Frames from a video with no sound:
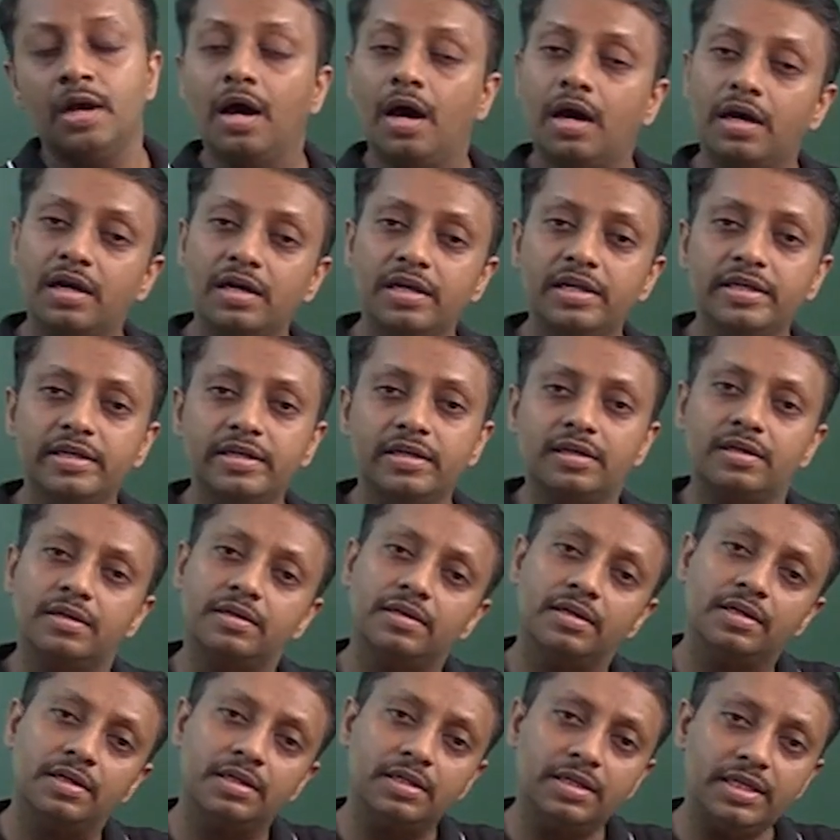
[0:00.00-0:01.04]
Earlier
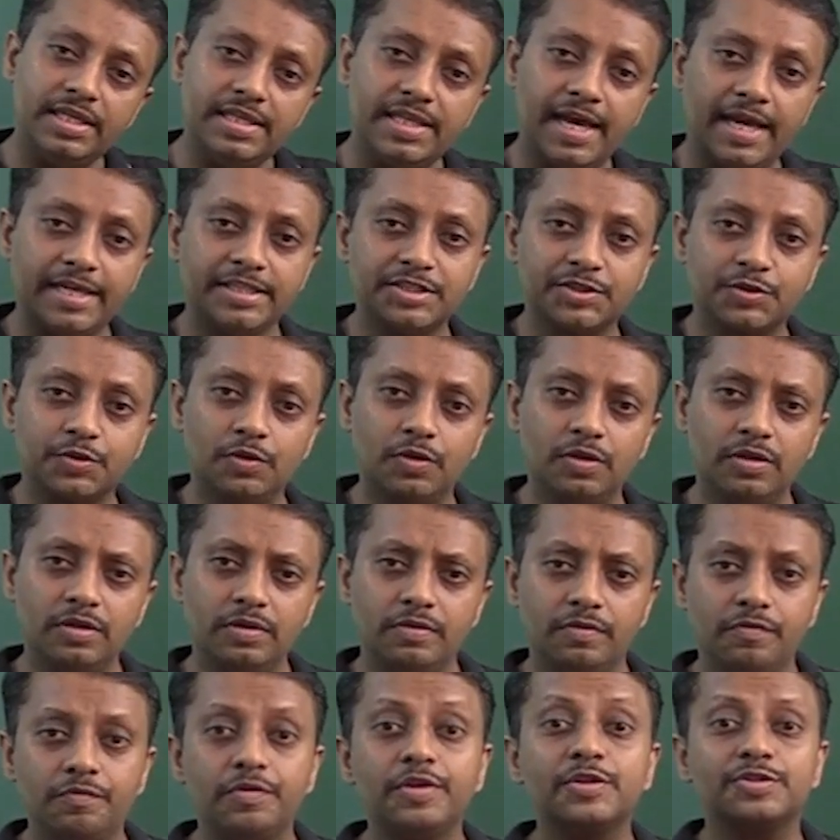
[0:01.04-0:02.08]
in high
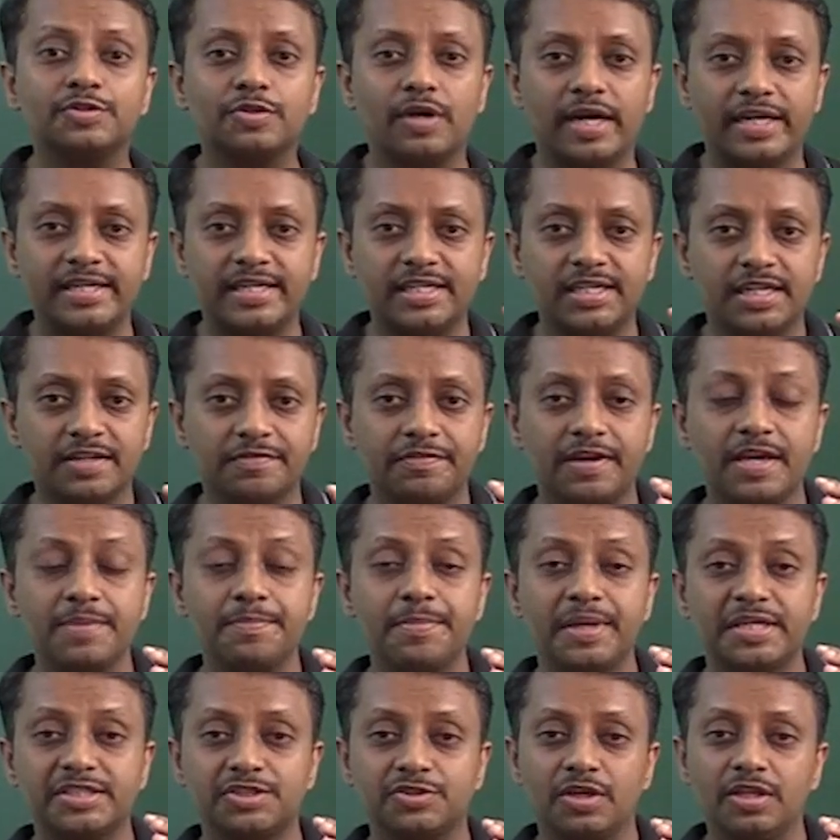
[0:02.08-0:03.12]
school, we used to identify
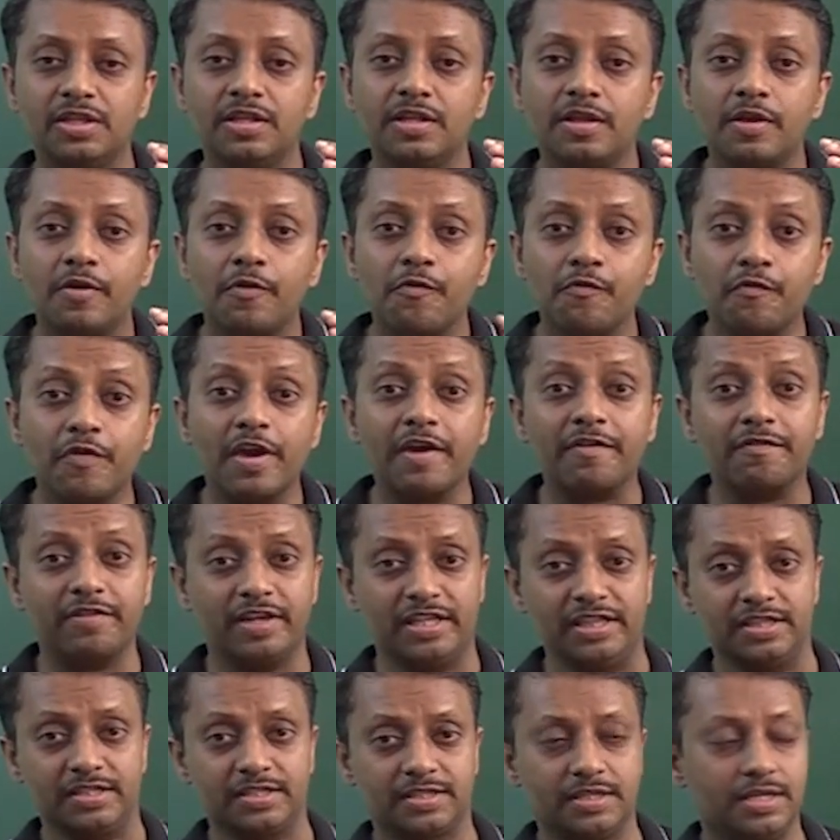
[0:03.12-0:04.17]
based on
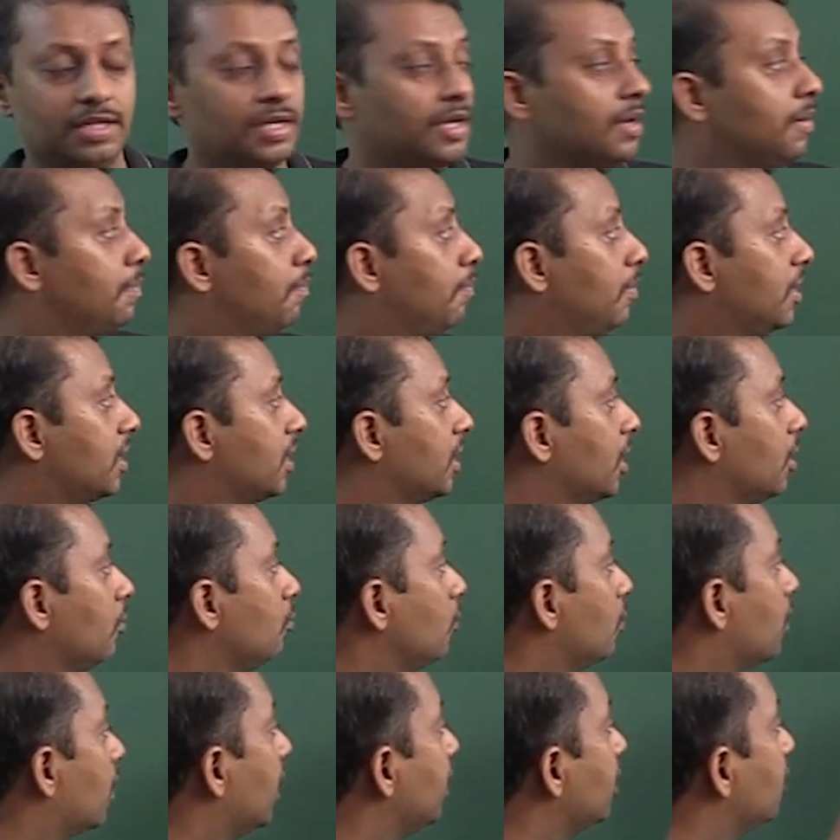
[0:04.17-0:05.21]
wavelength. But
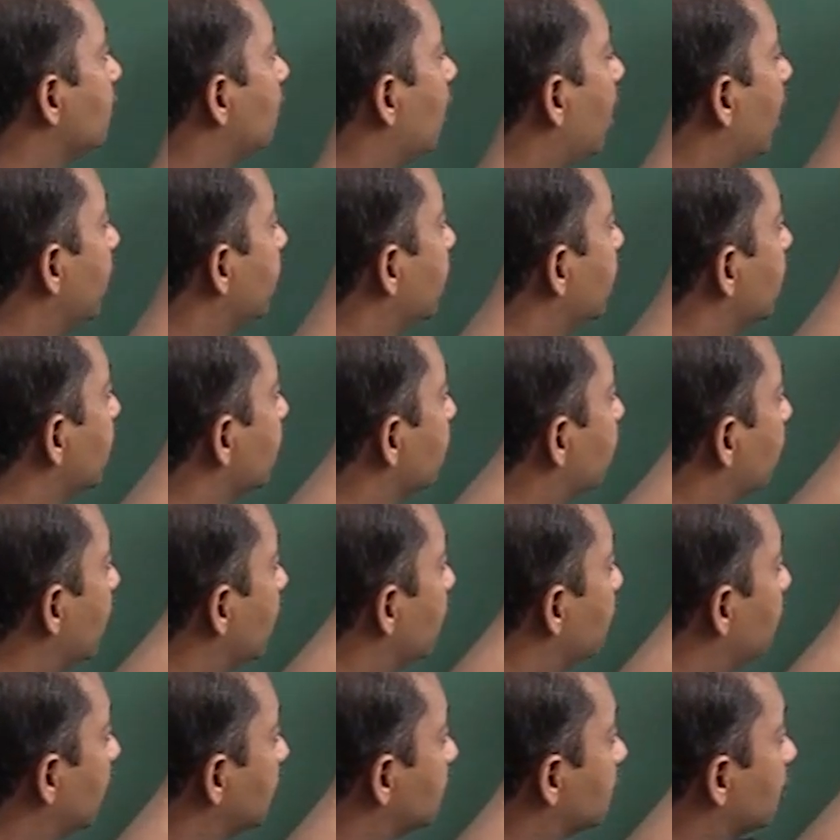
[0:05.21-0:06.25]
now try to
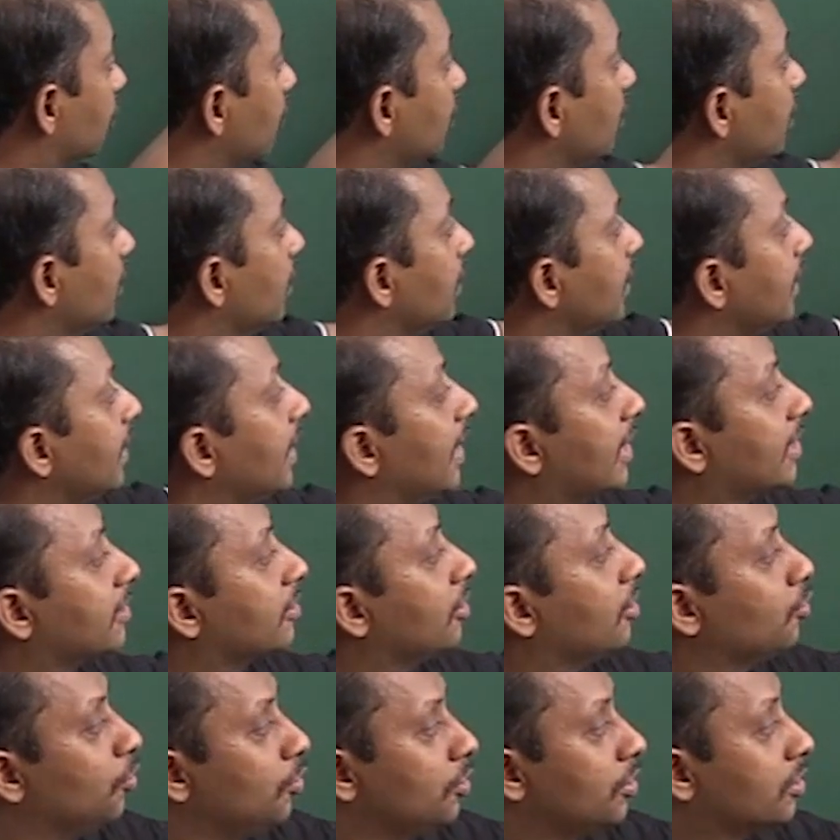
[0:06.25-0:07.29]
identify based on
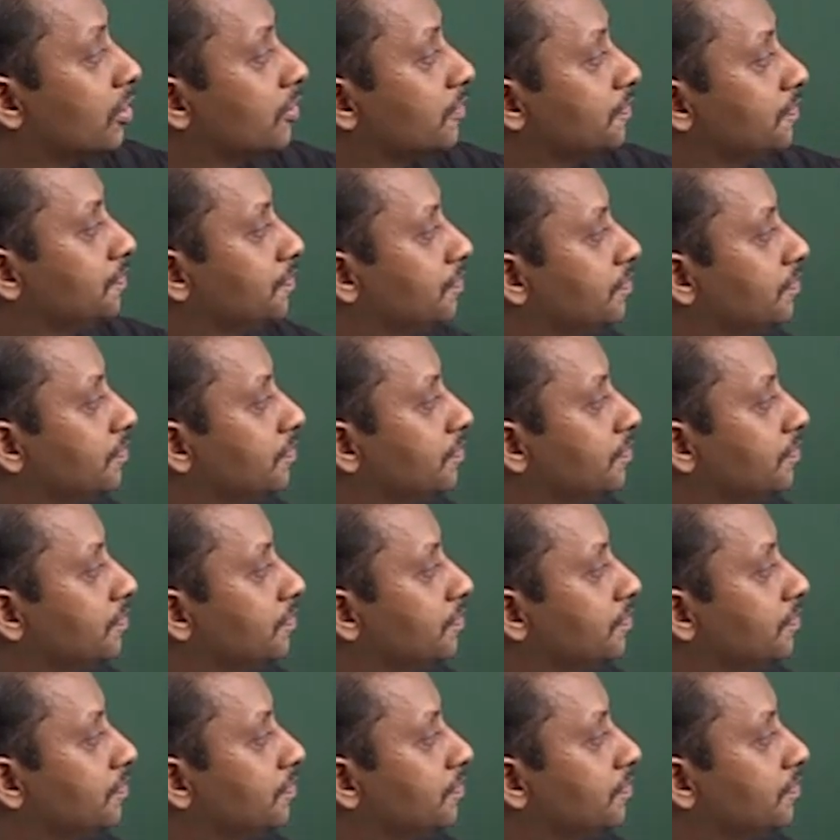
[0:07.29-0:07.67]
electron volt.